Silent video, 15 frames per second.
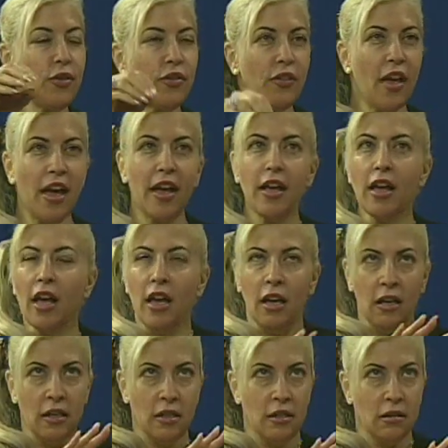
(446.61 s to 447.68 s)
it out. If you say,
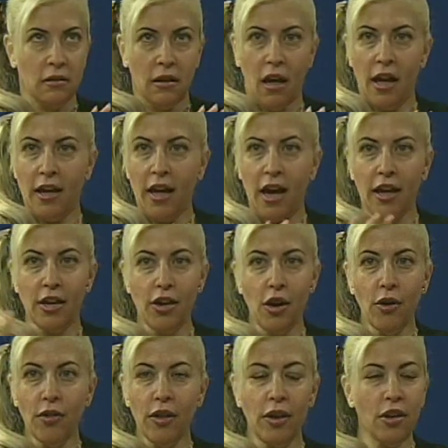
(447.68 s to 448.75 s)
I
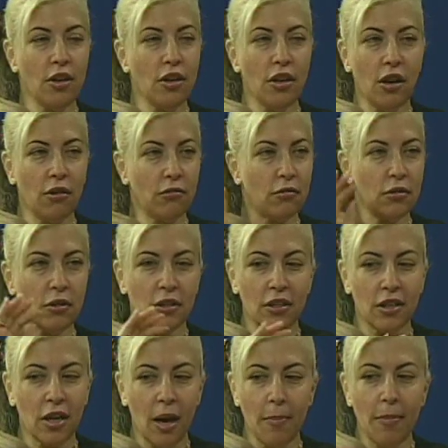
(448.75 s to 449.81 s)
know that, you know,
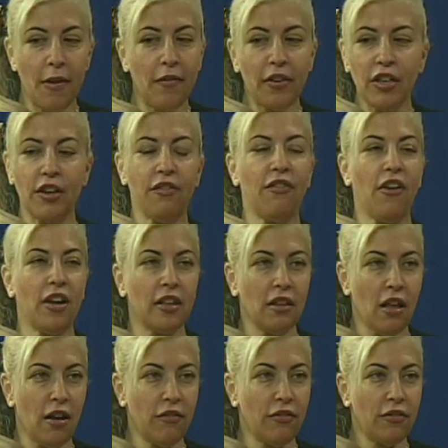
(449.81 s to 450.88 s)
I'm never going to find
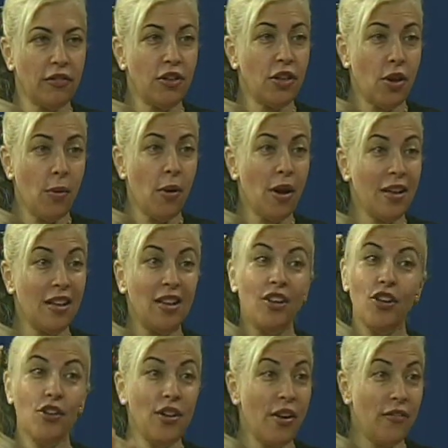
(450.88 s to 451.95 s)
love. You know what?
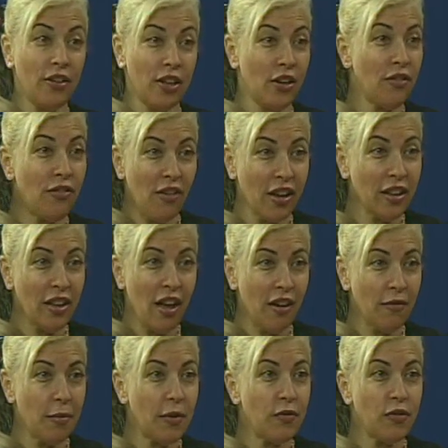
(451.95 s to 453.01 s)
You're never going to find
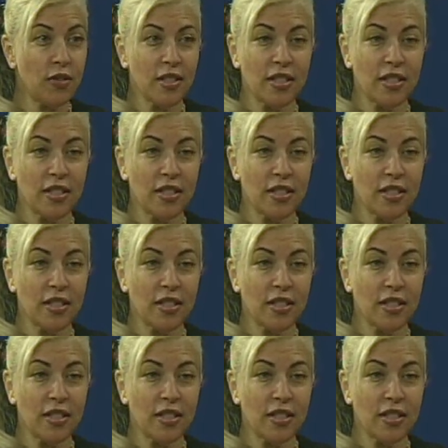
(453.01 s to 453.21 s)
love. But if you